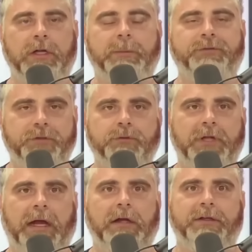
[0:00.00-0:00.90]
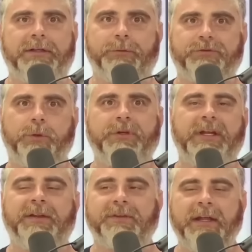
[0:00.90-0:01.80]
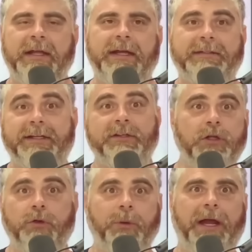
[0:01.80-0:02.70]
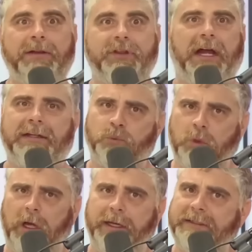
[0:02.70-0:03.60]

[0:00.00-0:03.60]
and I'm so tired and that was so intense and it didn't go the way I thought I'd won.